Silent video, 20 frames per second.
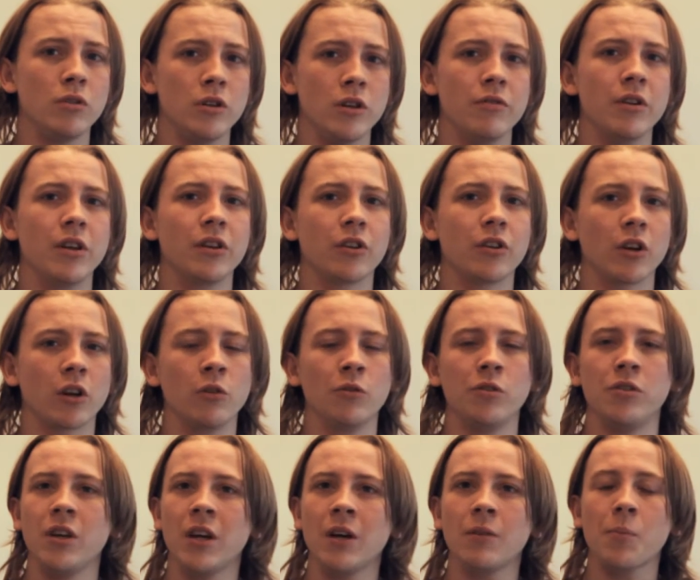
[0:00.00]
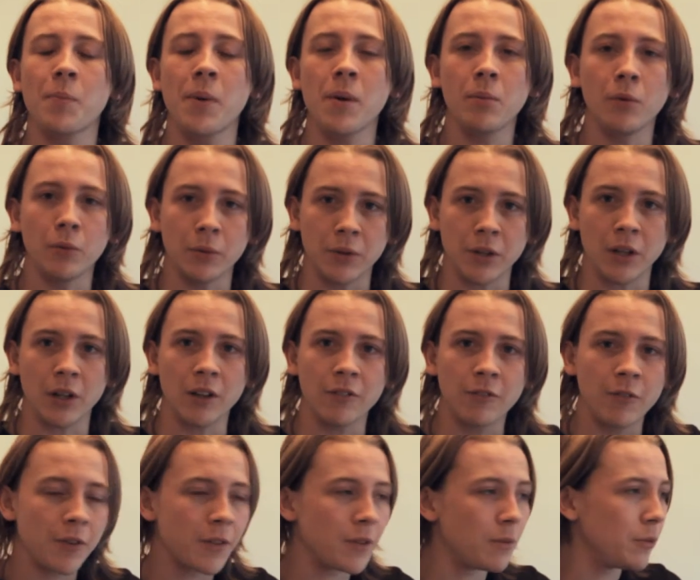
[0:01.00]
you realise how close you get with people when you
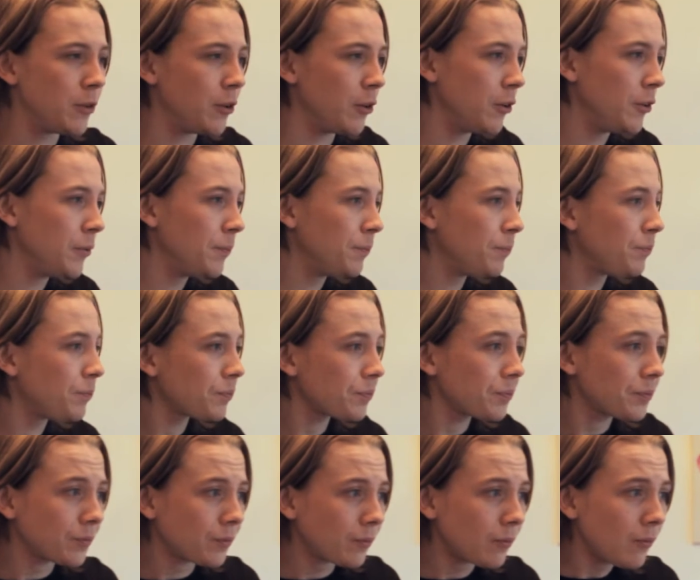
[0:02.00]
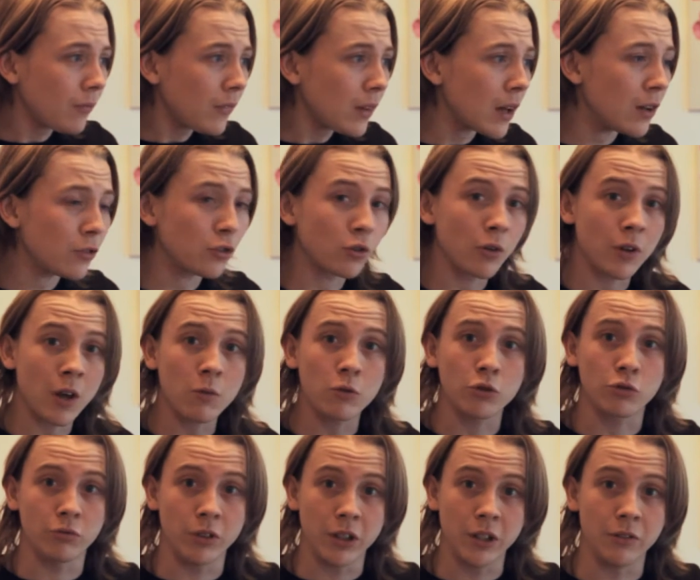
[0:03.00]
live with them too. And so that
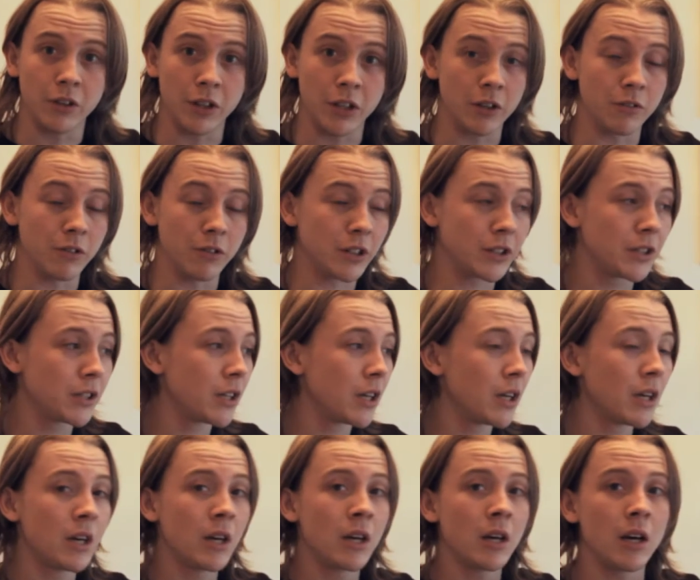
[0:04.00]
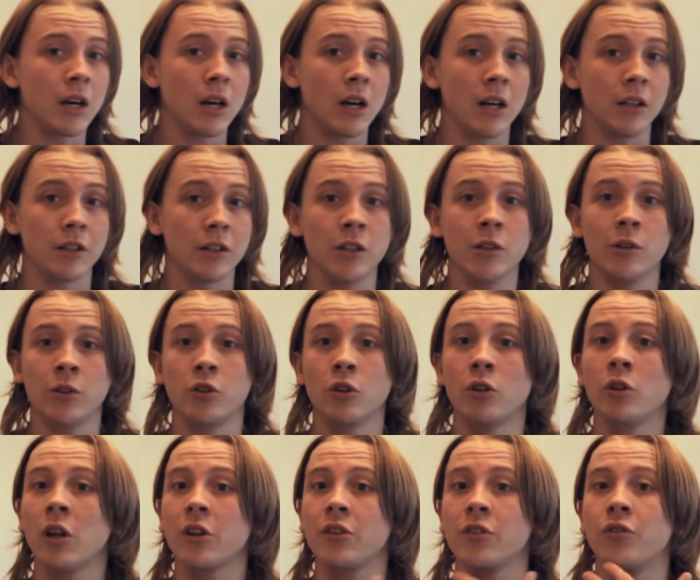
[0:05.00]
was really, really great. And you know, I
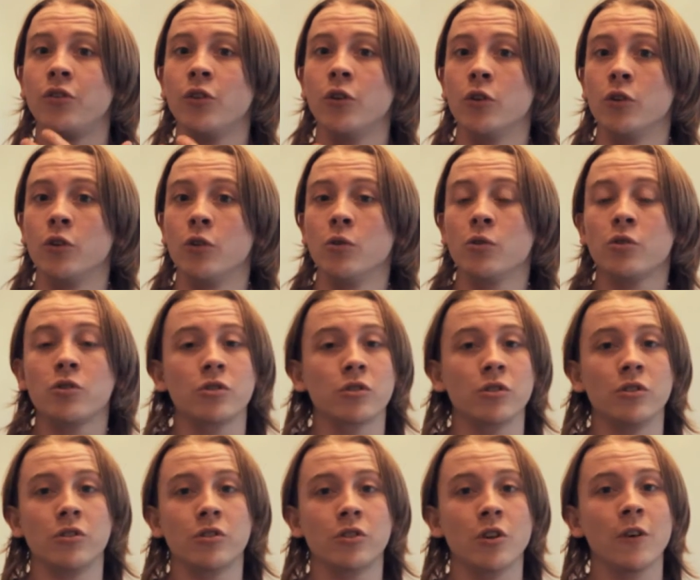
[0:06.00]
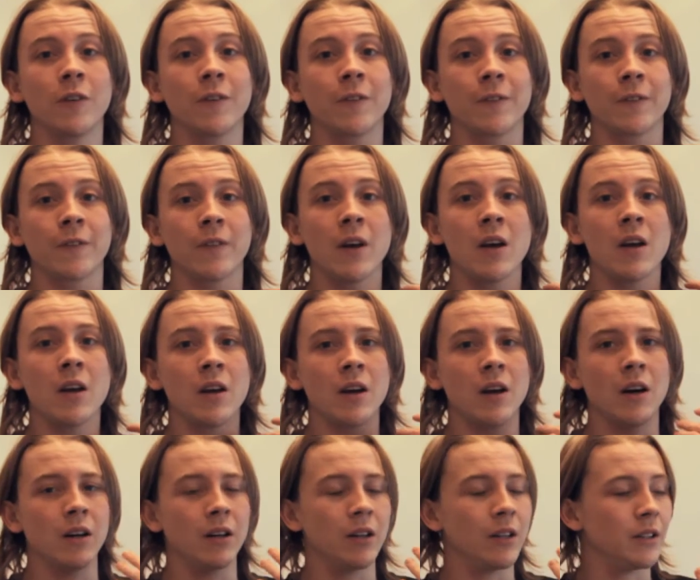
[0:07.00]
took lots of photos and stuff
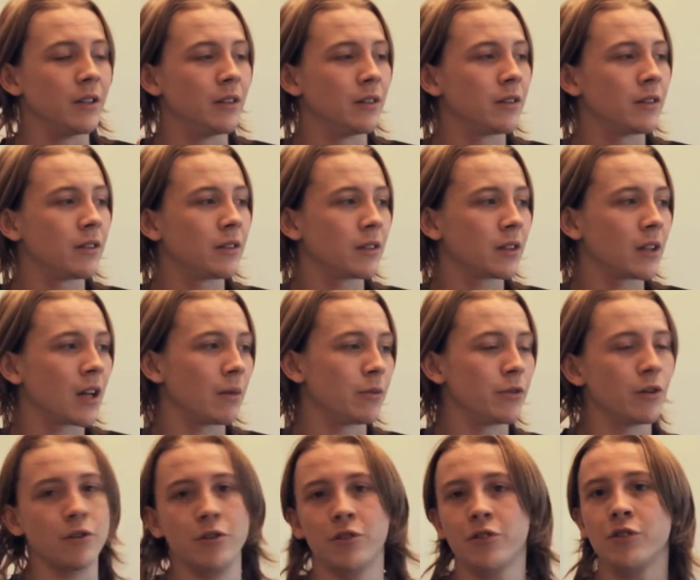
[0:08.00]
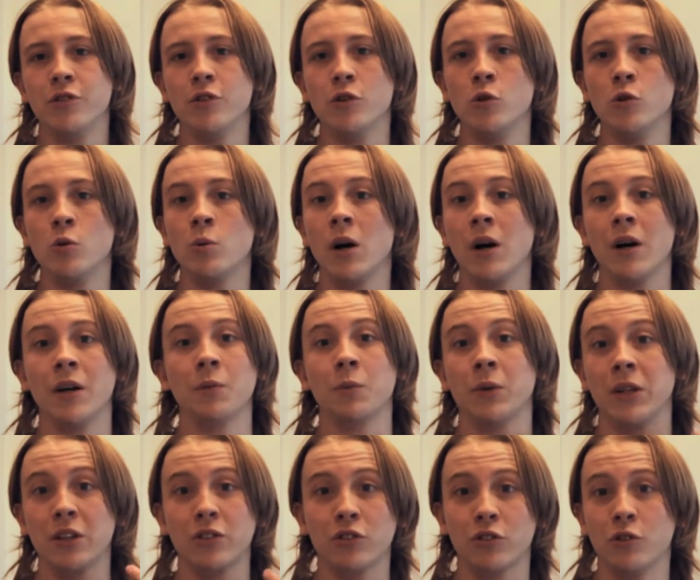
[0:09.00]
and captured the snow. And
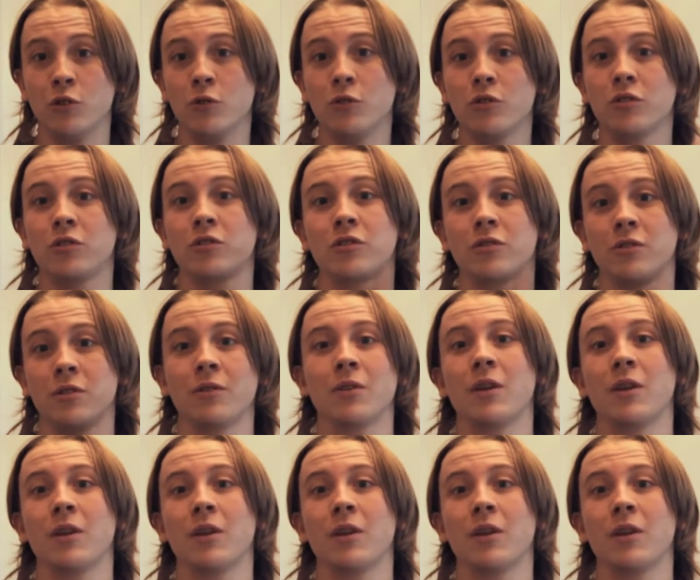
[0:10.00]
when it snows,